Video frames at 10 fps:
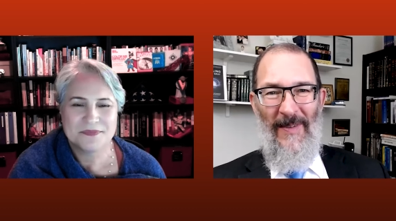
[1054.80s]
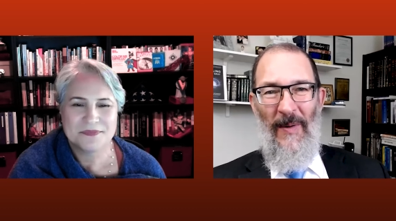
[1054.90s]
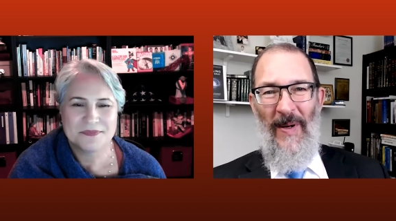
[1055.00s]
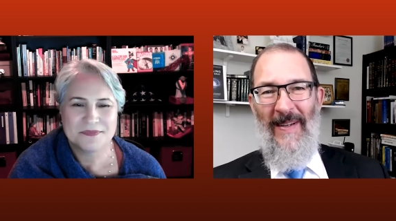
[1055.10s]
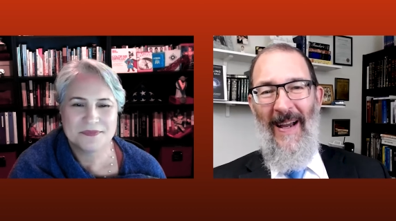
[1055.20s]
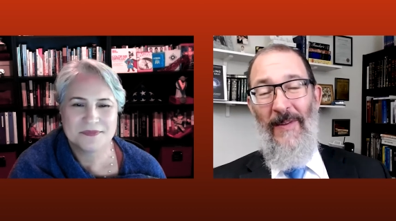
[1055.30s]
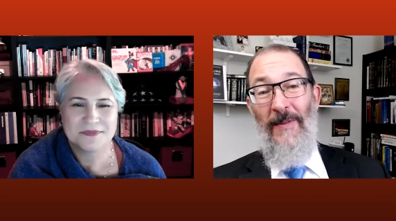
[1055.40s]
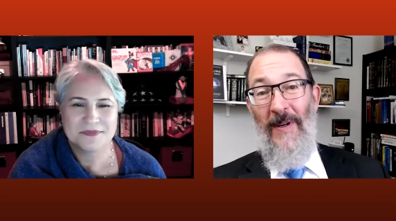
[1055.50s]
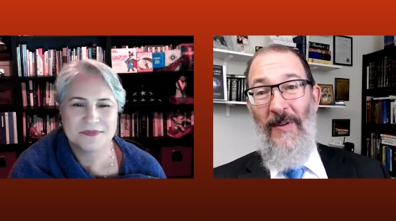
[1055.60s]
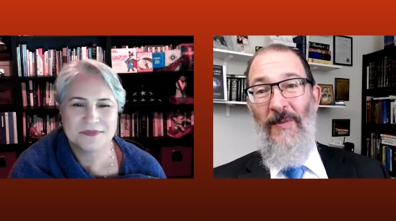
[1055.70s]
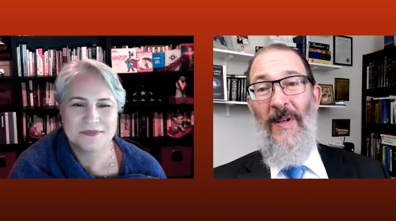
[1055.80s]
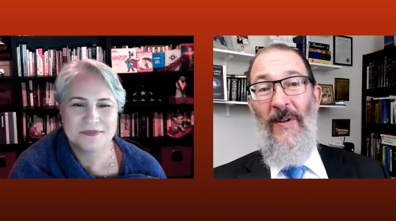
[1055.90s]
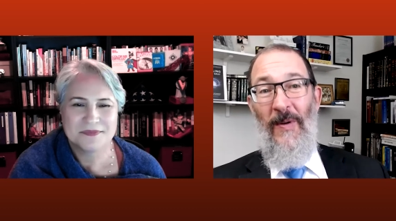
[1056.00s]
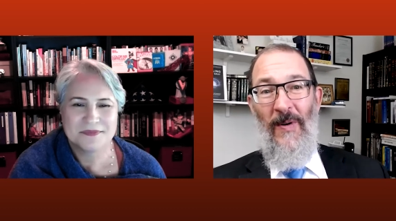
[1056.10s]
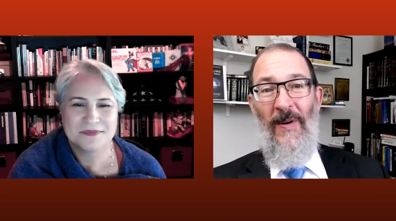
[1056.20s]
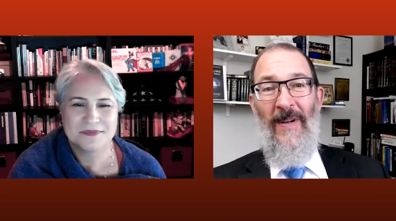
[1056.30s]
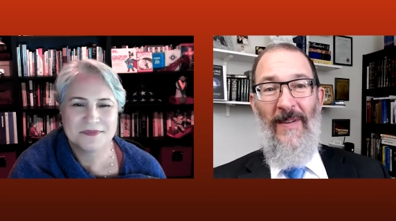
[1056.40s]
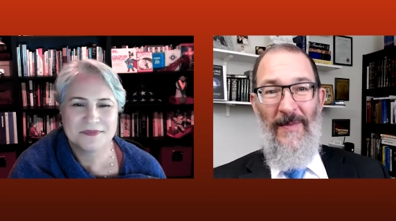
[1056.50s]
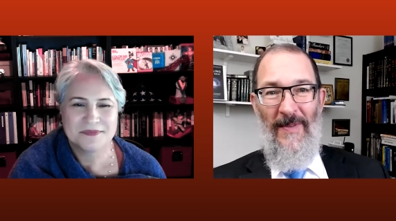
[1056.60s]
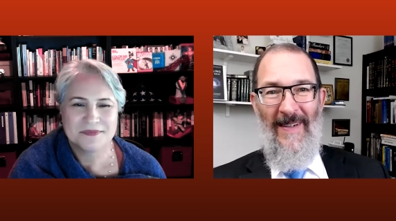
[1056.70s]
Speaker 1: knowing neither victory nor
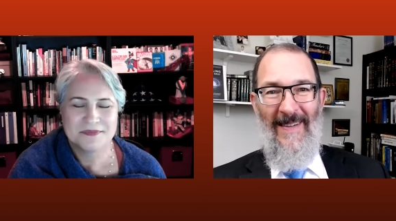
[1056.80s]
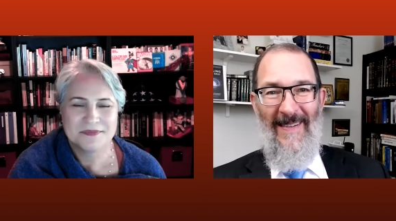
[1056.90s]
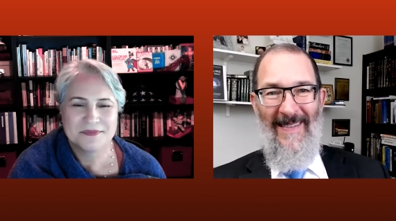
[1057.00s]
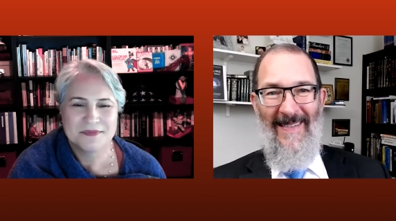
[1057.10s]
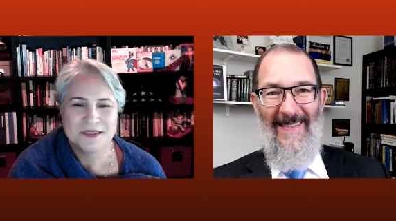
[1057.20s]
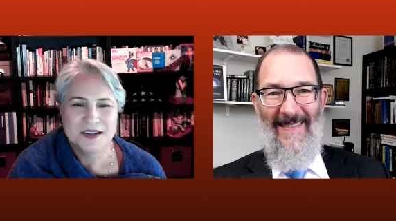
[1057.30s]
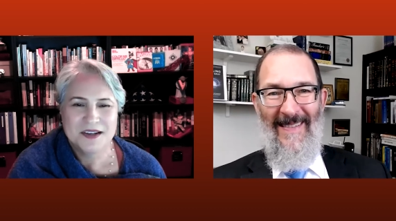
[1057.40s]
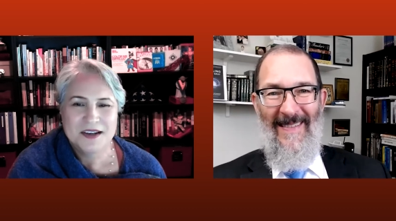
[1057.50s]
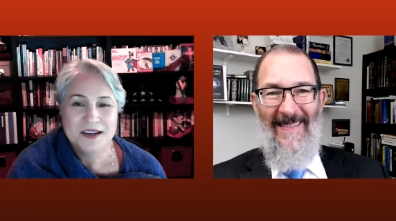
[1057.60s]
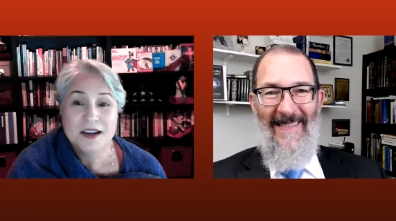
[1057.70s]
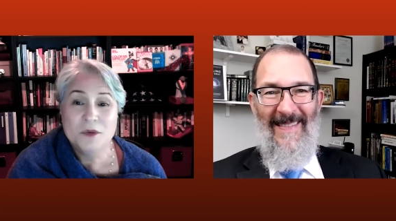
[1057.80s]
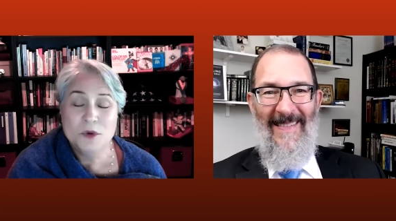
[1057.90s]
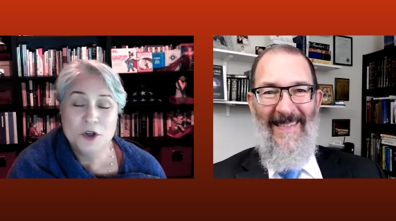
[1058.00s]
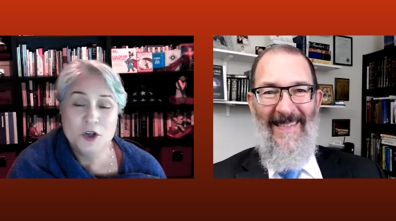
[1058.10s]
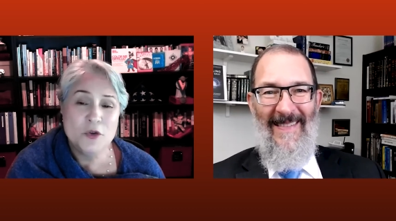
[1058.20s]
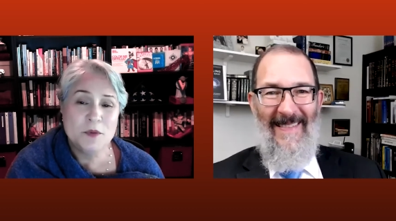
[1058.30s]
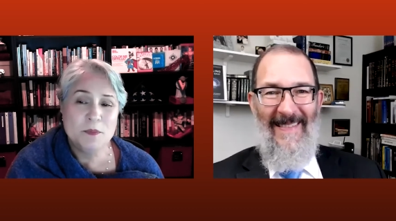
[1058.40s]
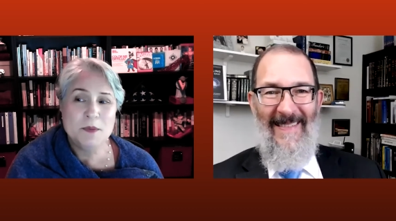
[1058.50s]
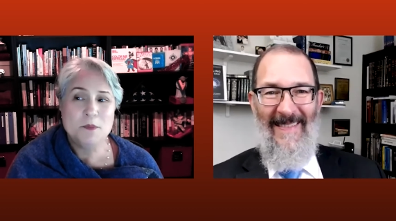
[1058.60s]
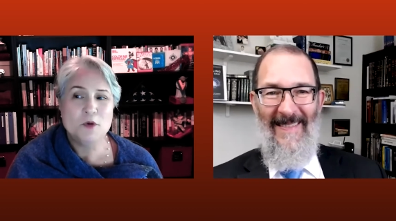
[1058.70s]
defeat.
Speaker 2: And we know that
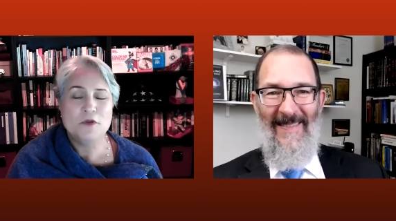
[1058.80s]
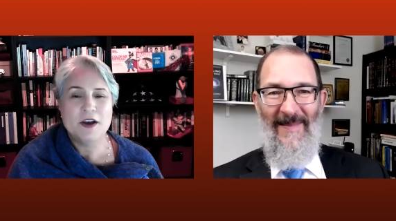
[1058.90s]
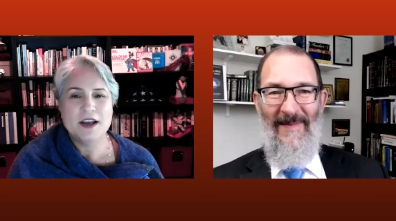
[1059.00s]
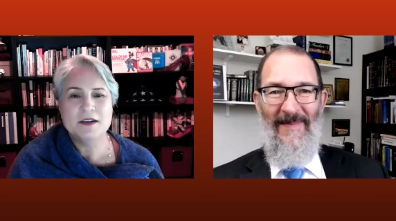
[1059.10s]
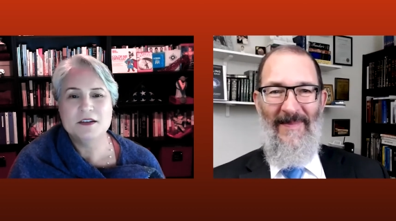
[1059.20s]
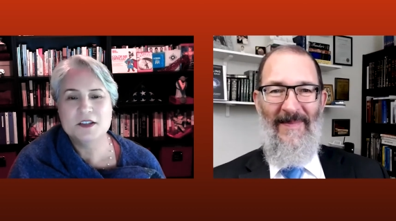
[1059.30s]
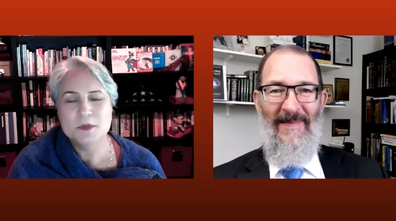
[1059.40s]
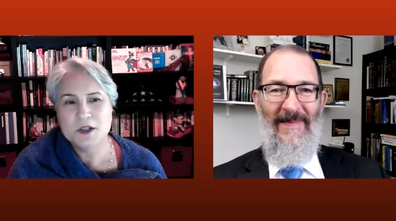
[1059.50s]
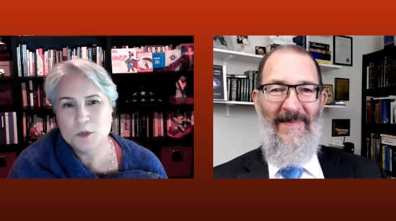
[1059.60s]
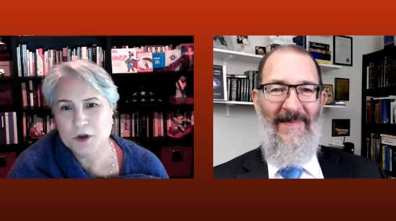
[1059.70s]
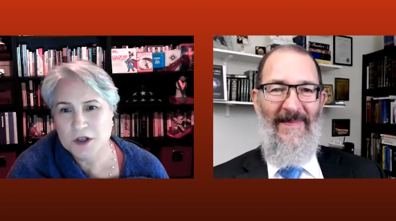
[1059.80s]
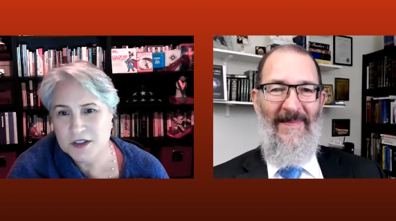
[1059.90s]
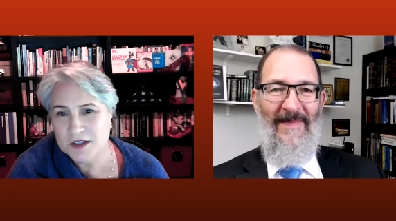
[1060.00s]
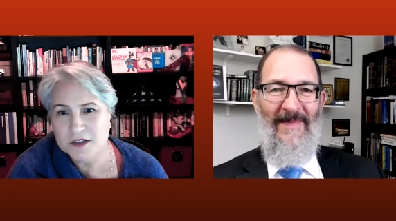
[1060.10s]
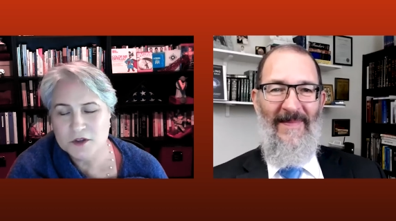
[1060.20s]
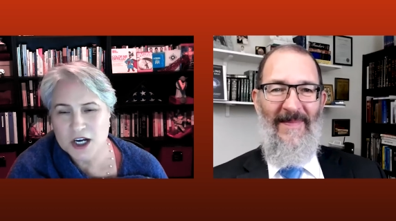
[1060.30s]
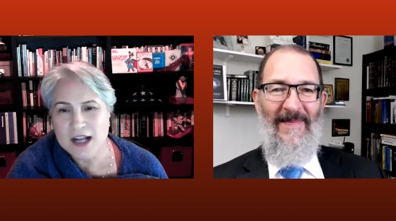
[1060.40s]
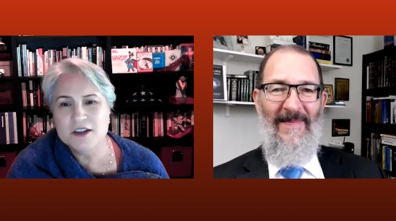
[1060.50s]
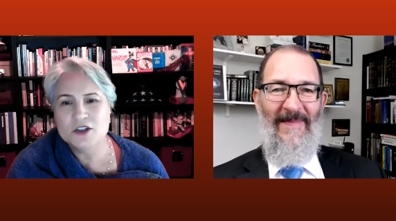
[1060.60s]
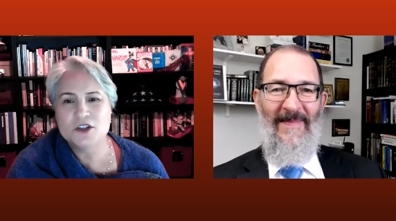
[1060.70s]
people who've had some experiences of
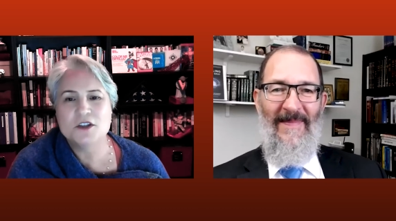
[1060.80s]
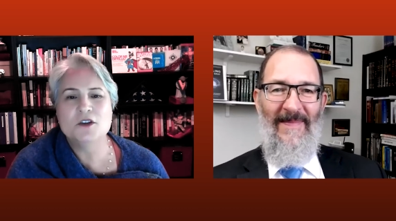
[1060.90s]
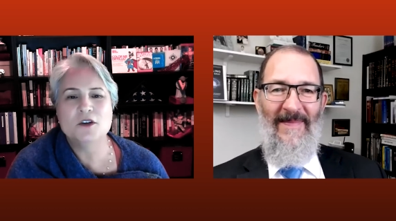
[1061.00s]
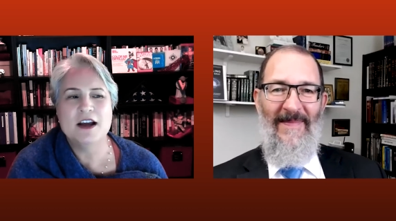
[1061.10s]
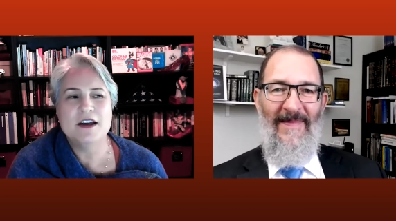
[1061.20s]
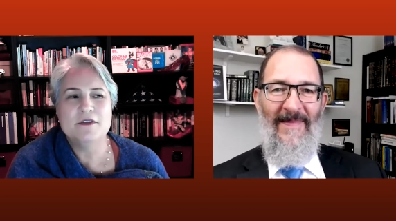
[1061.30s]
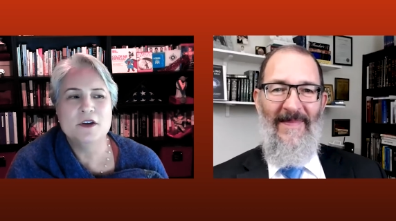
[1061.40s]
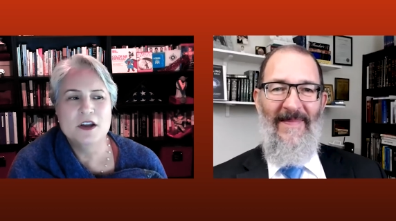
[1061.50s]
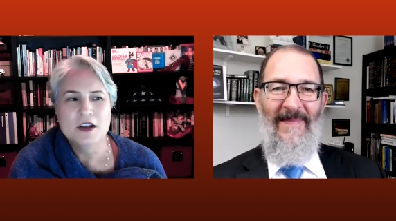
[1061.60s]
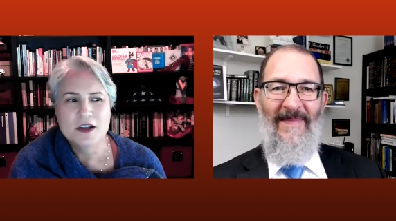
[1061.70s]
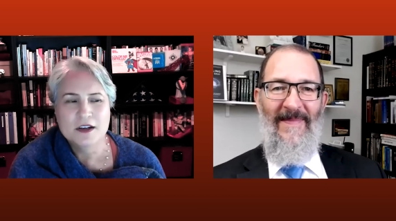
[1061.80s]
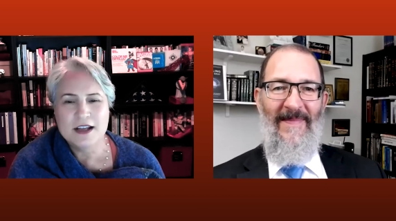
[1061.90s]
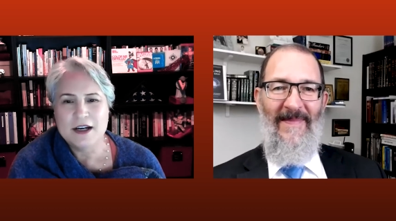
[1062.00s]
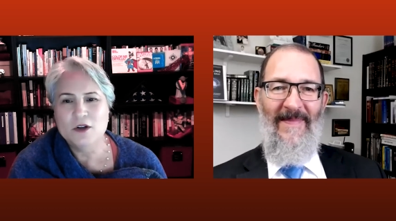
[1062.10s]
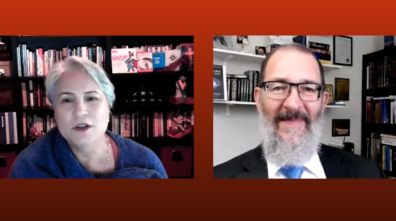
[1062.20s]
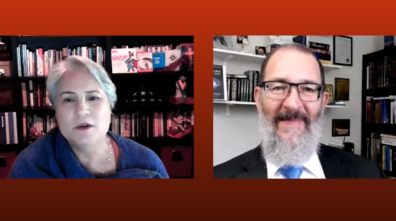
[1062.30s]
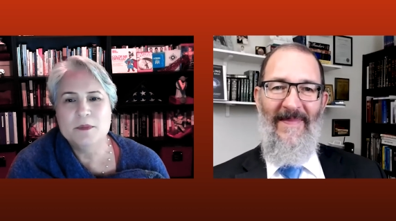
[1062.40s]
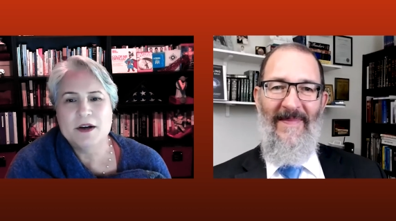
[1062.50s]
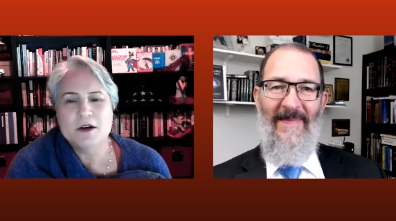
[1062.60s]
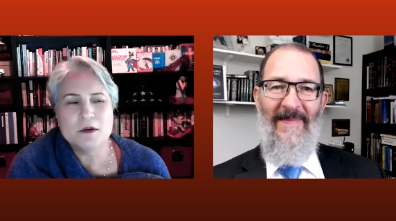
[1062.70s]
challenges in their life not only are
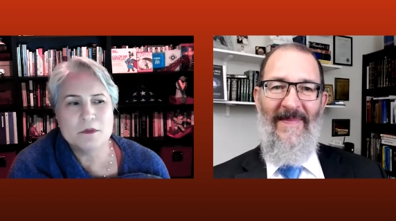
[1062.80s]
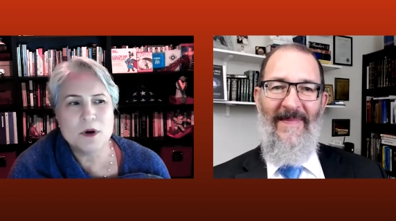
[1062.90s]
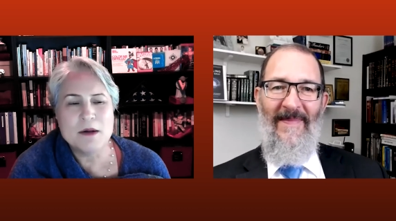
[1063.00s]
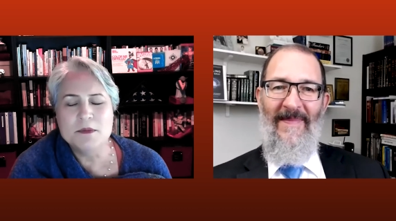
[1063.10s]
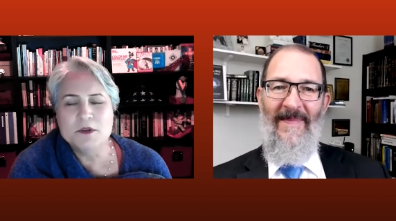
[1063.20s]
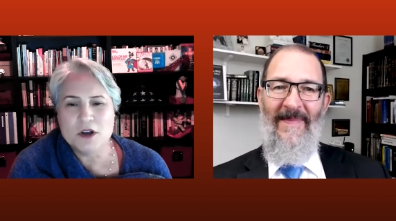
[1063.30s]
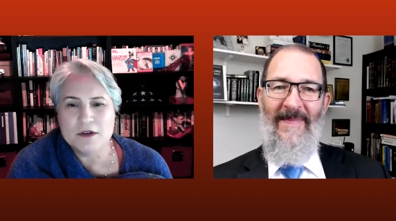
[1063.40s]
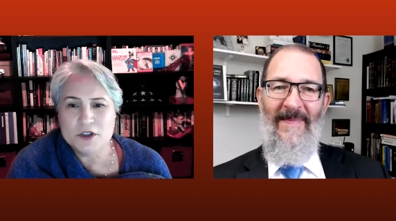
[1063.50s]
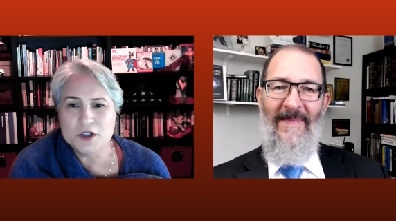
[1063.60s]
better problem solvers